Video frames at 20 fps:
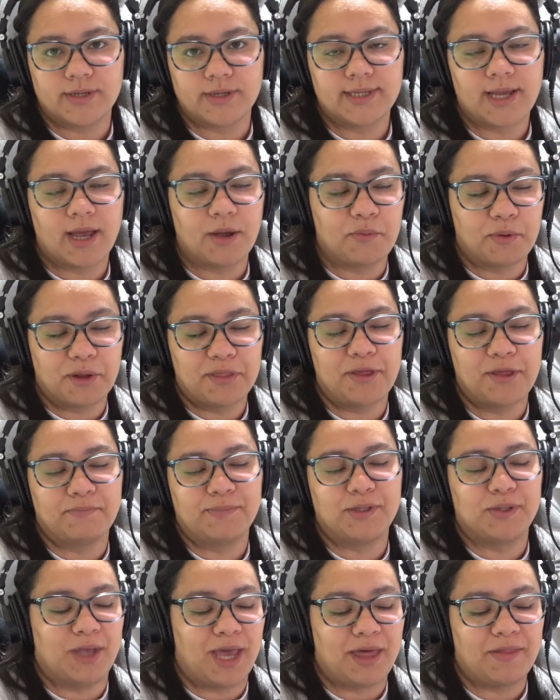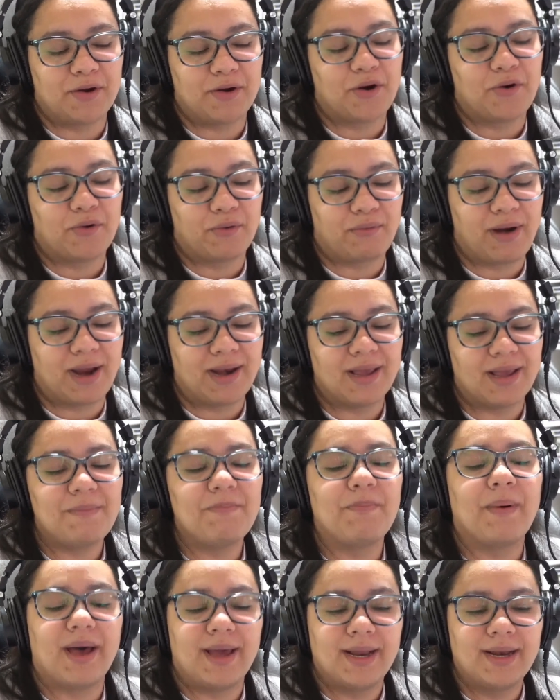want them together already,
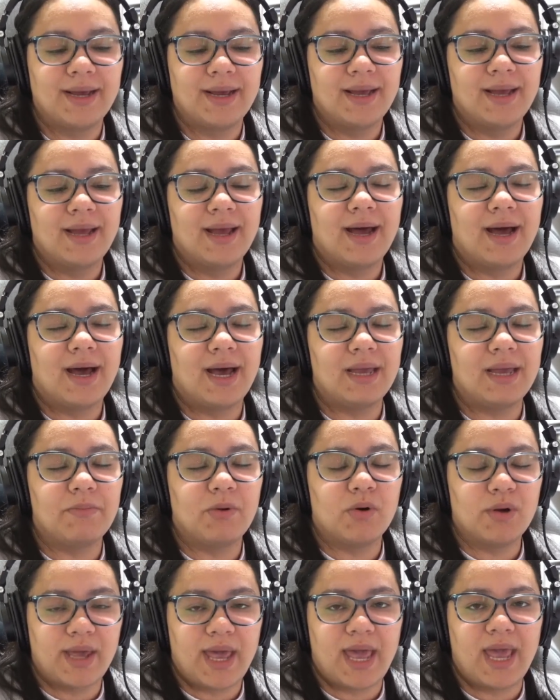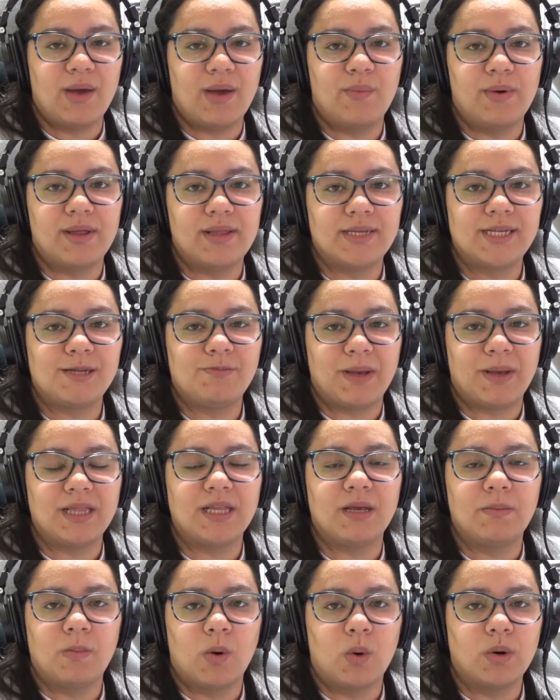but I am okay with
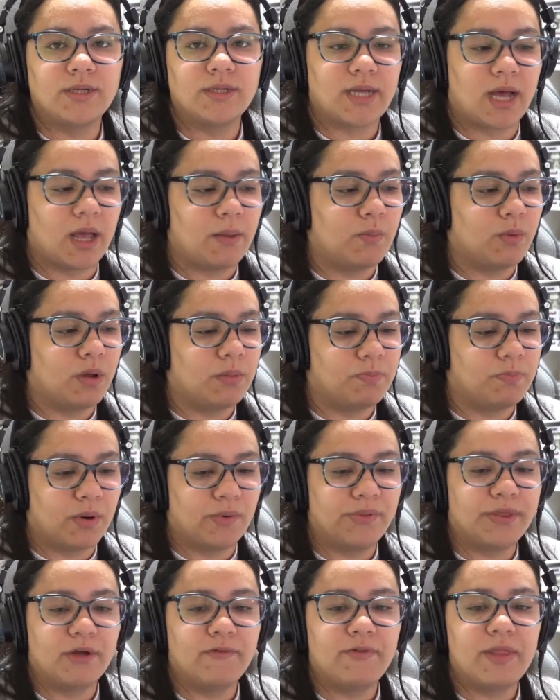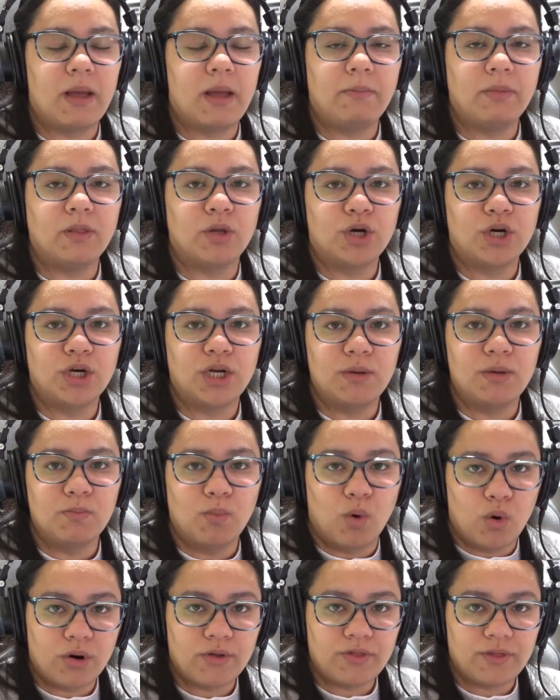spending more time with both of them, learning
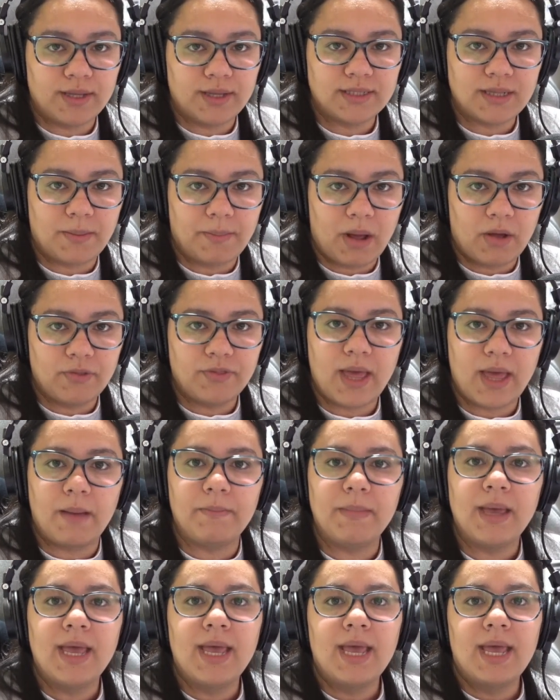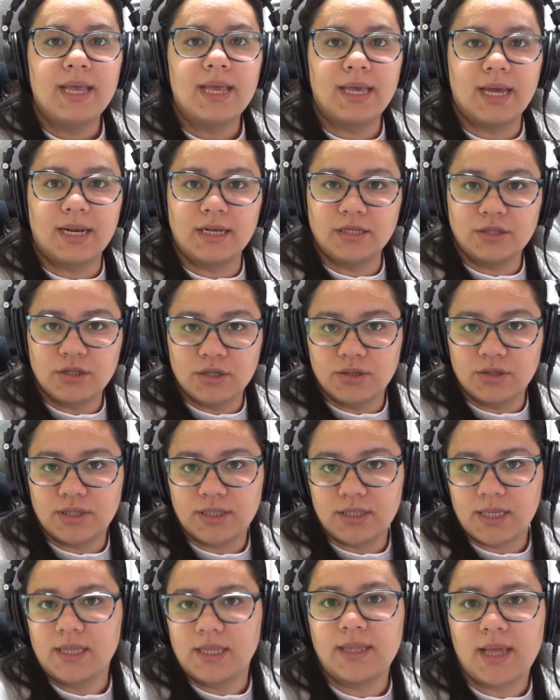more things about them, getting to
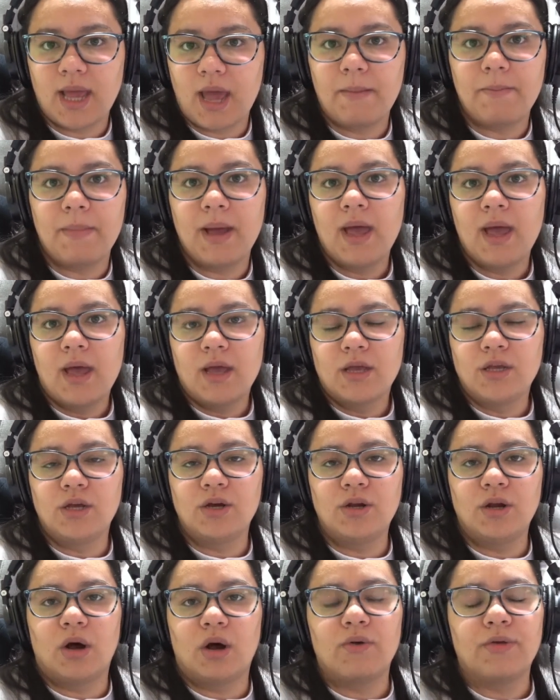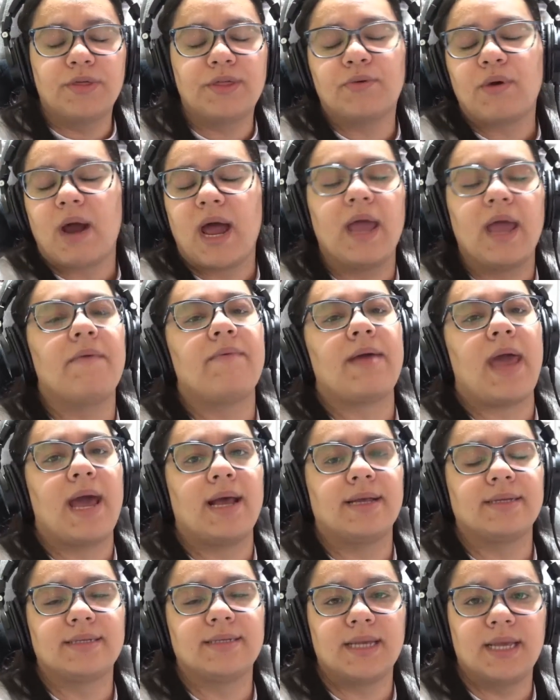see them, you know, thrive
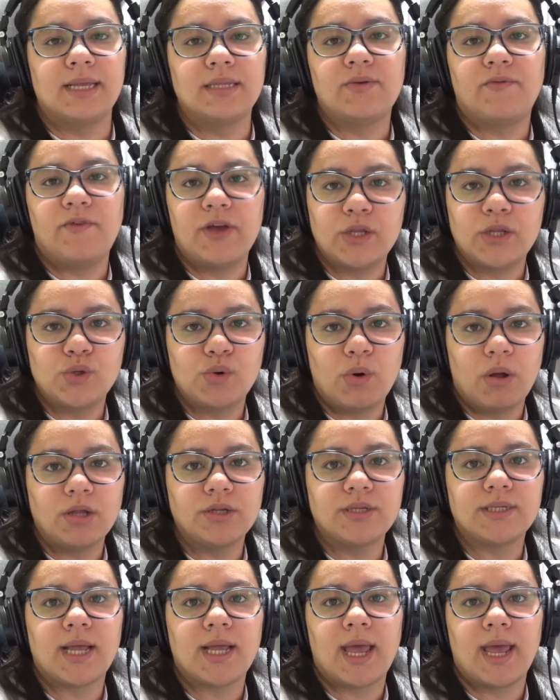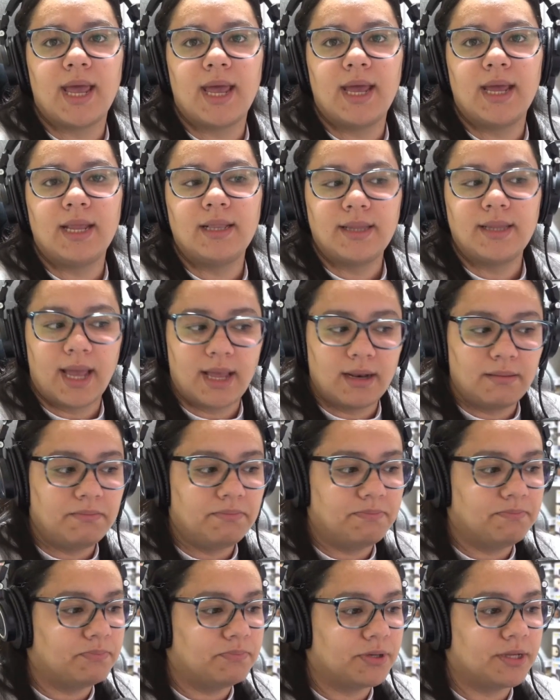as individuals, and then
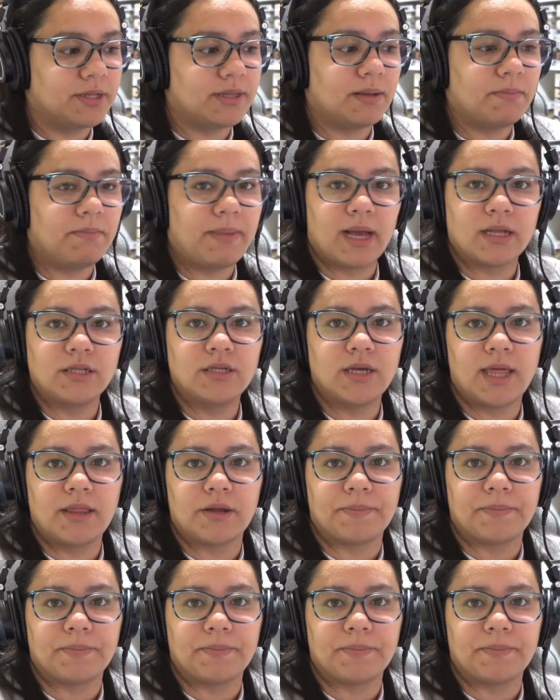putting them back together.